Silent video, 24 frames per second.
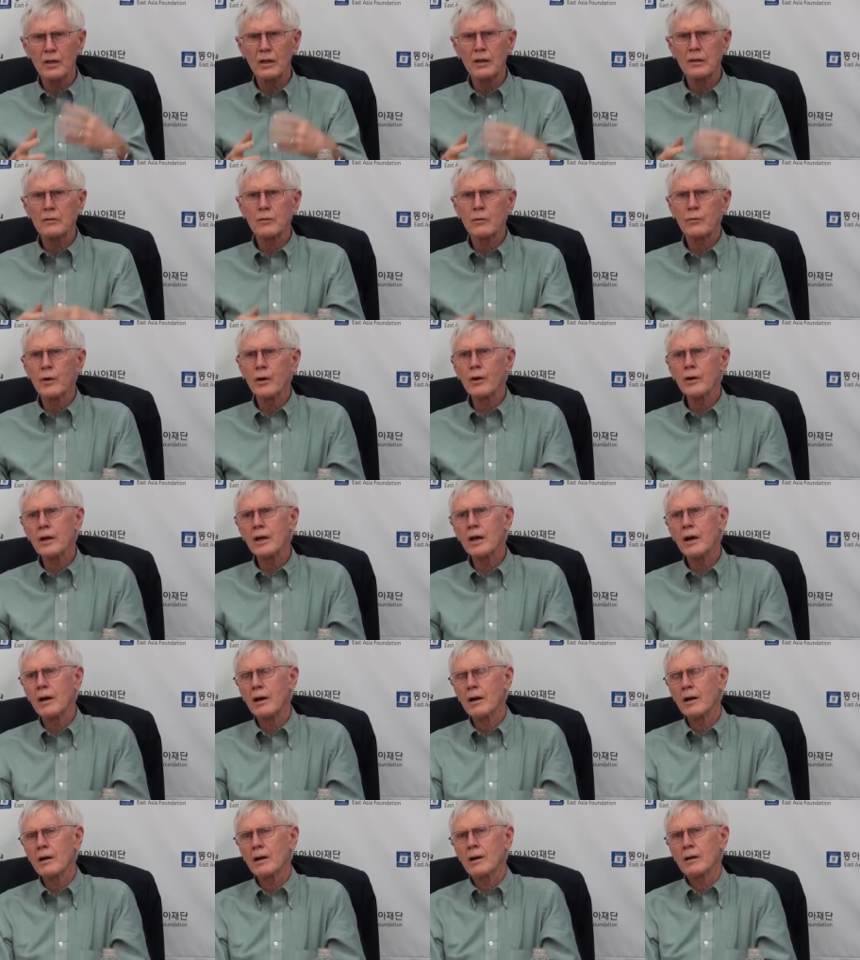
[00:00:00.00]
It's very
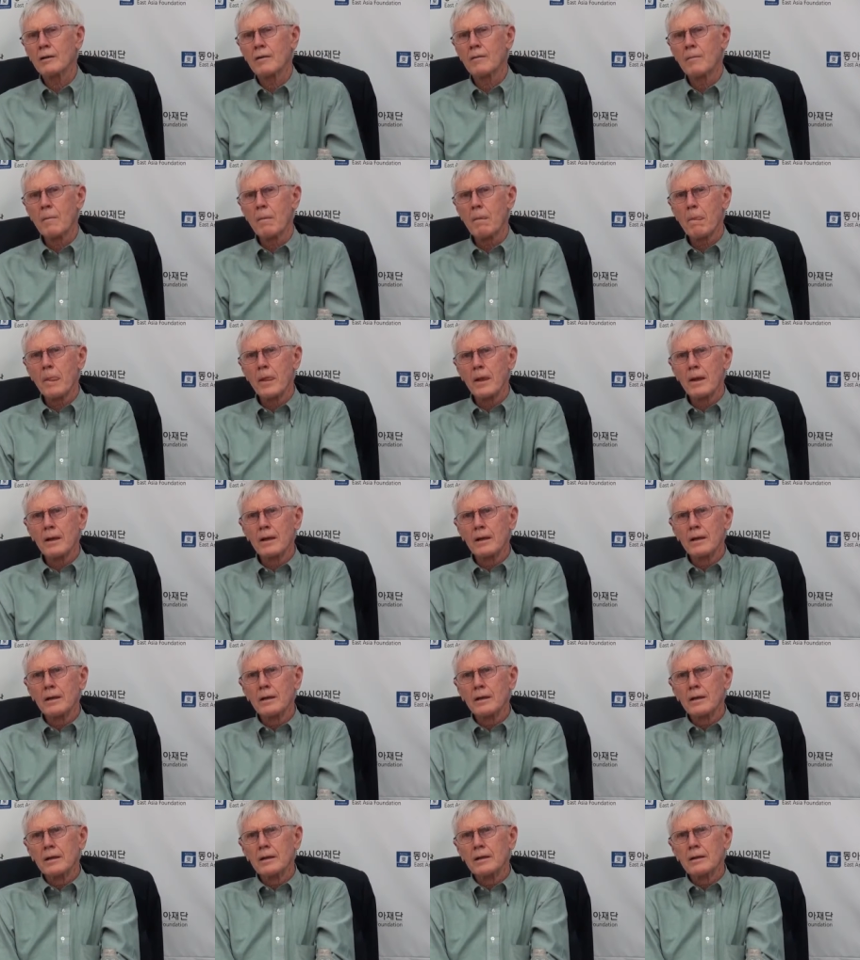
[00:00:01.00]
hard
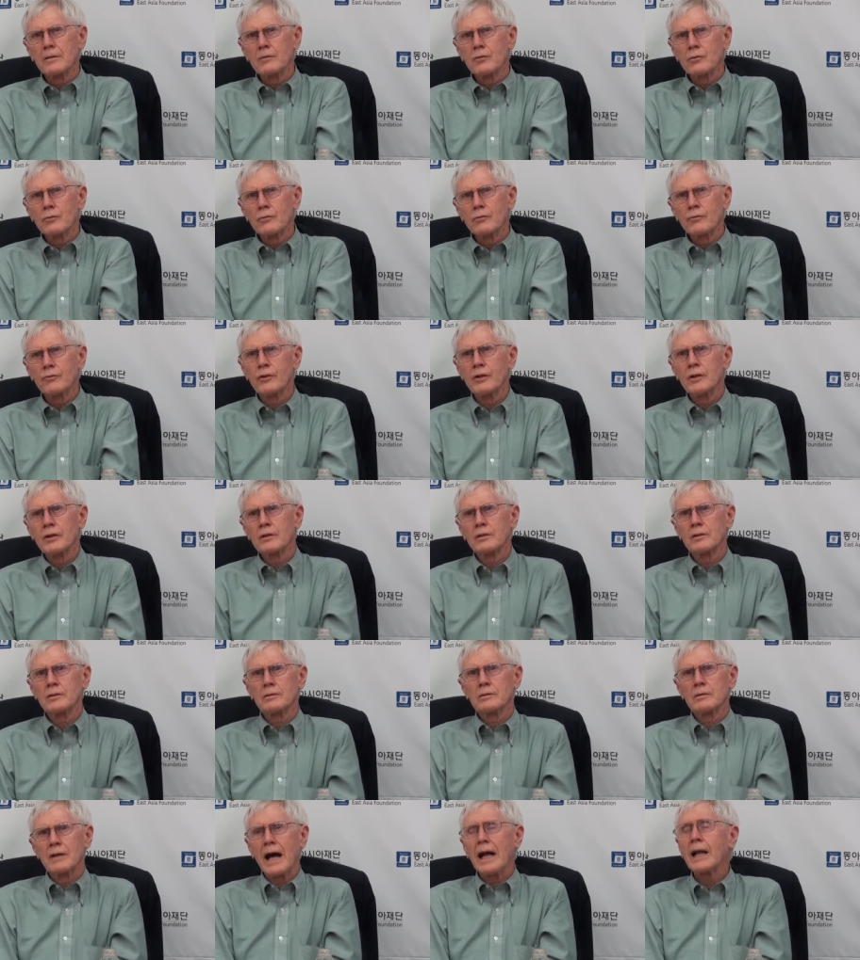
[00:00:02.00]
to
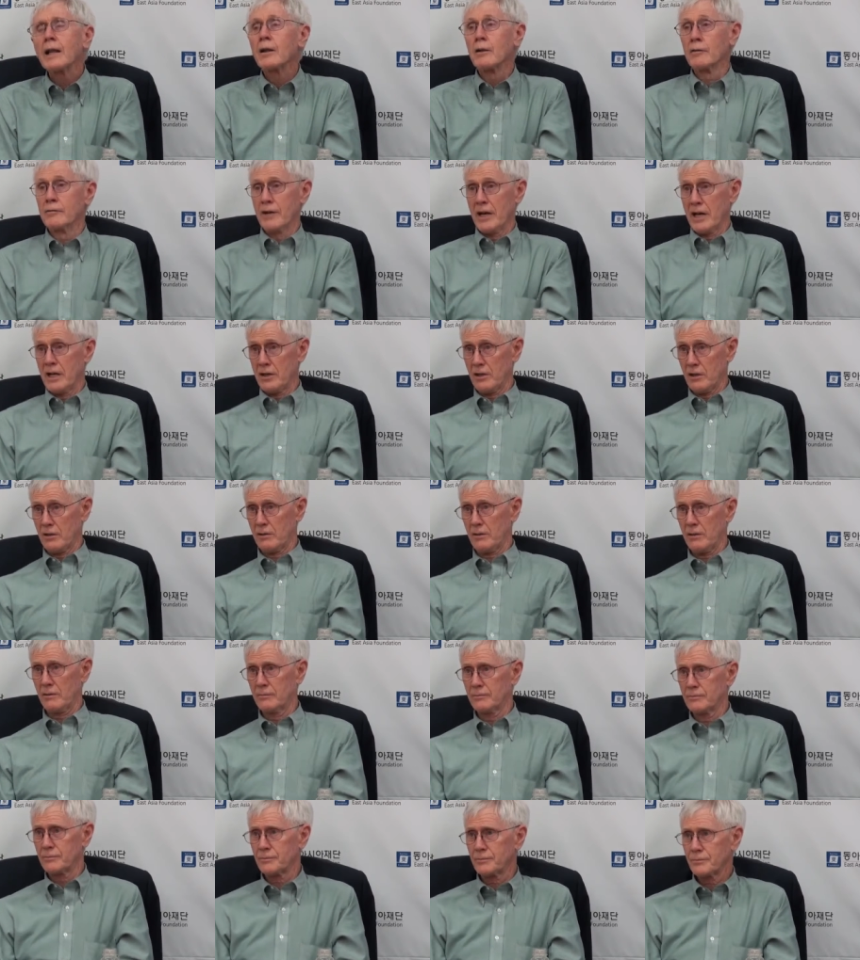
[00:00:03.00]
feel elevated
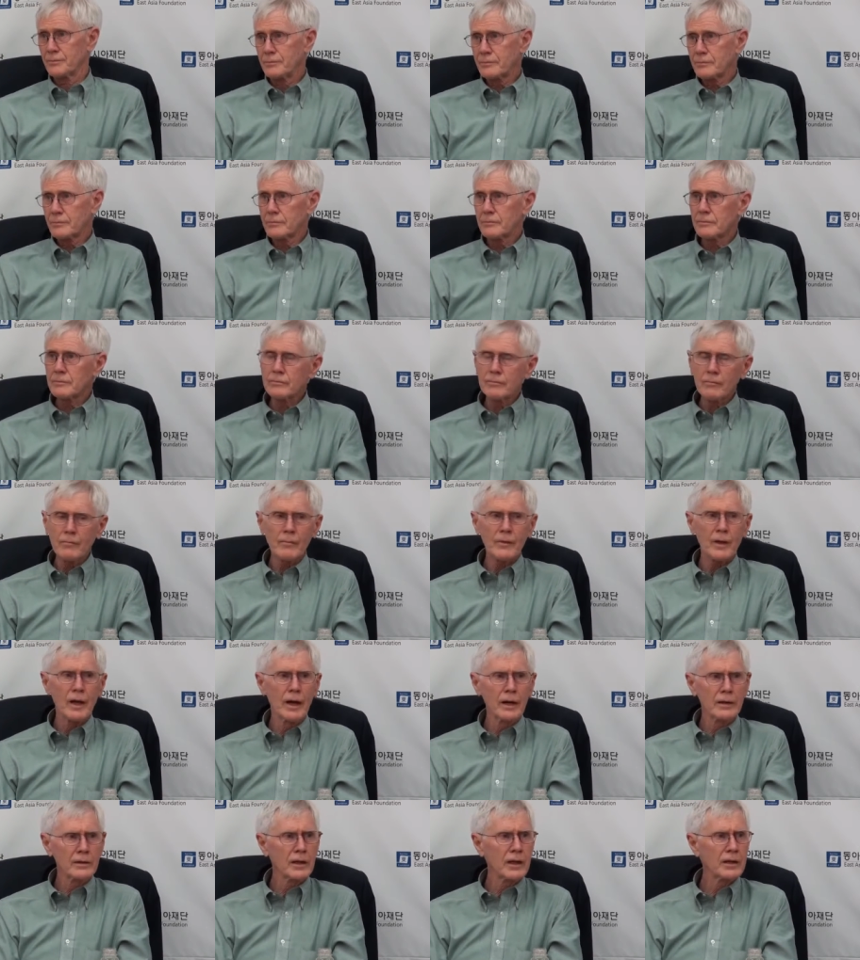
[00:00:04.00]

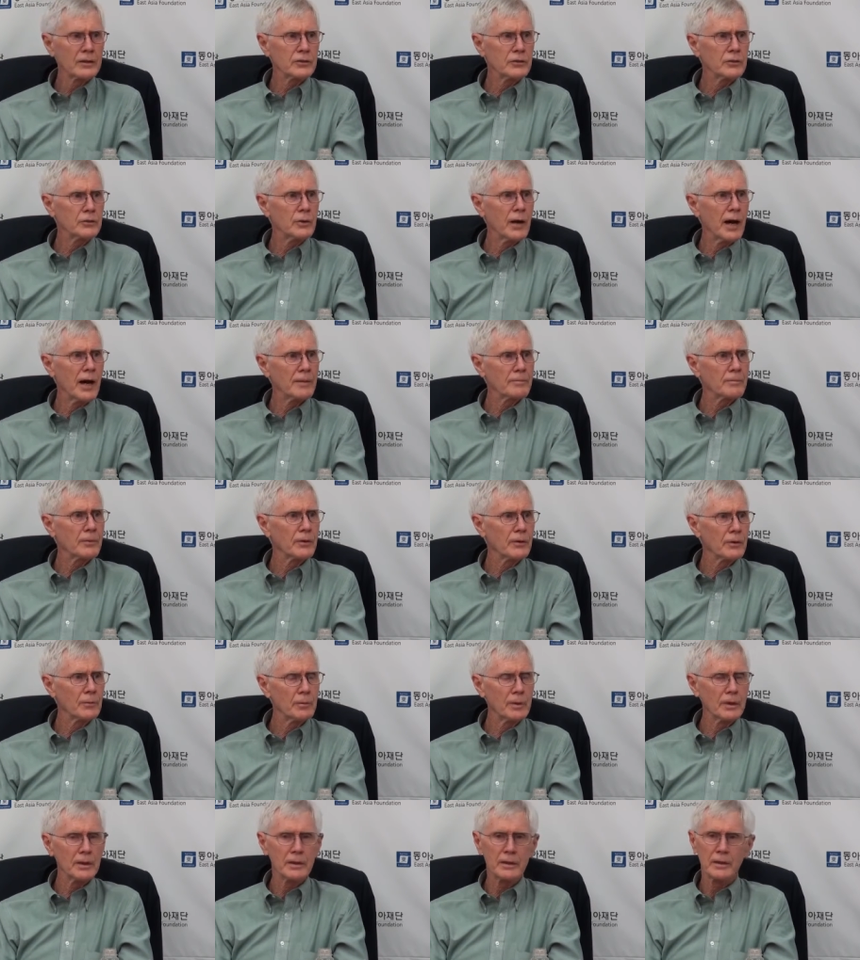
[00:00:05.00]
unless you happen
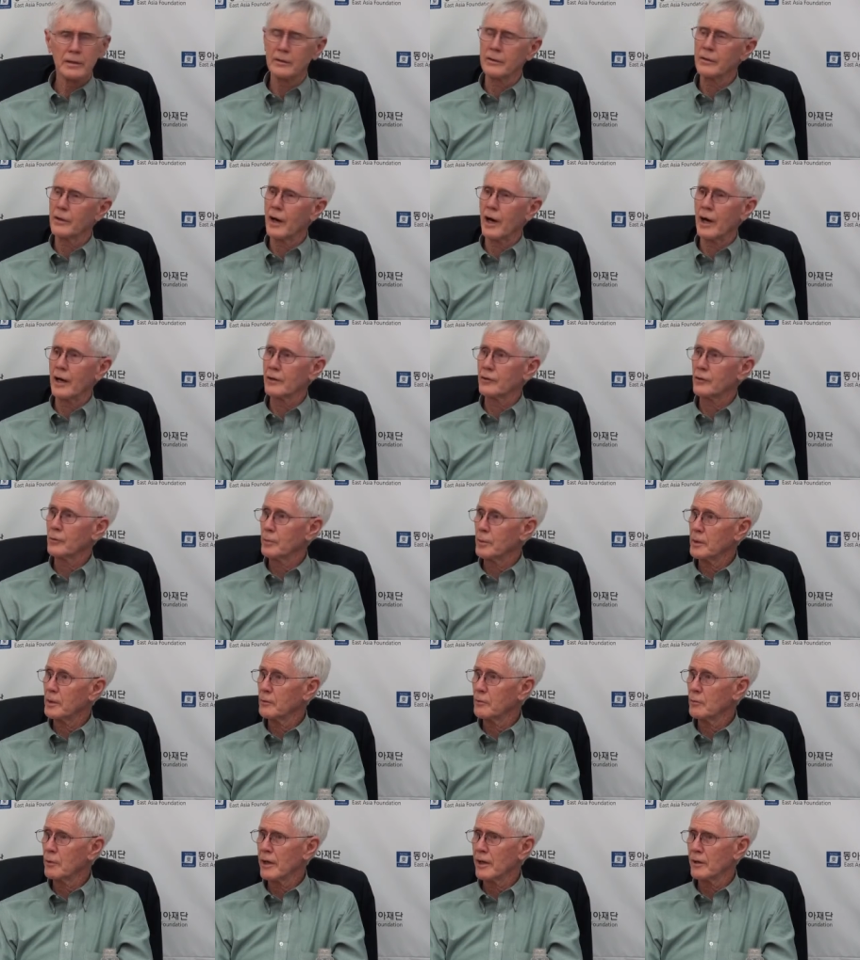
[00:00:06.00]
to be in the
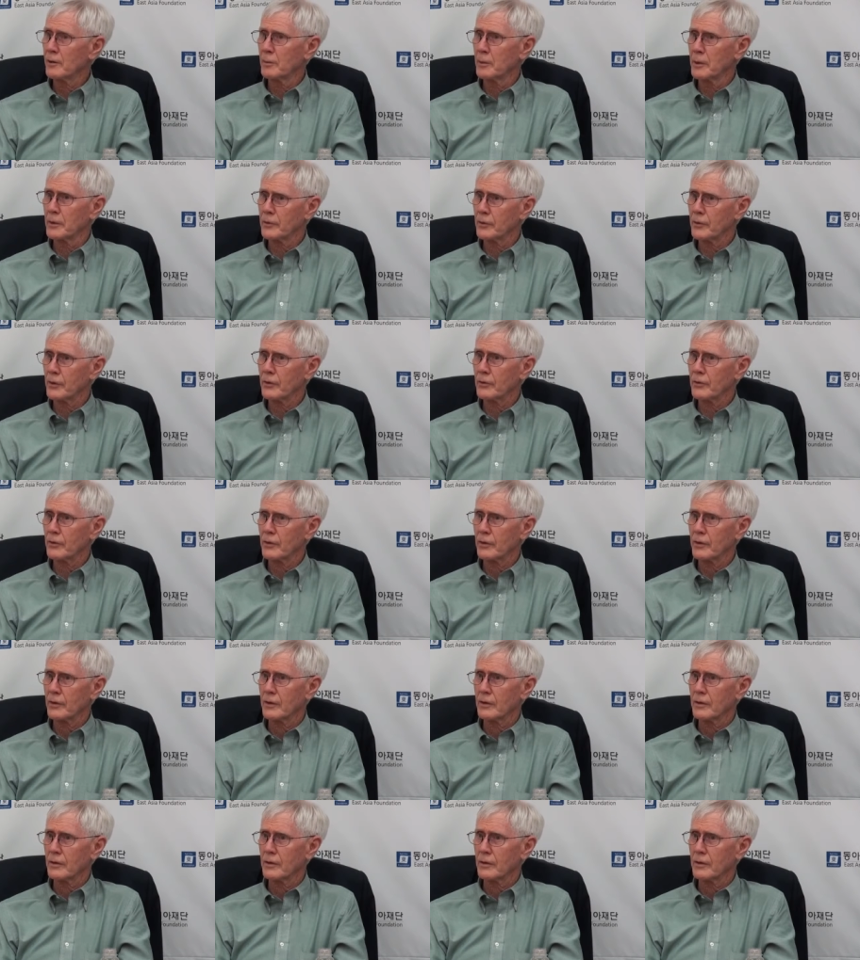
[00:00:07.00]
high-speed rail business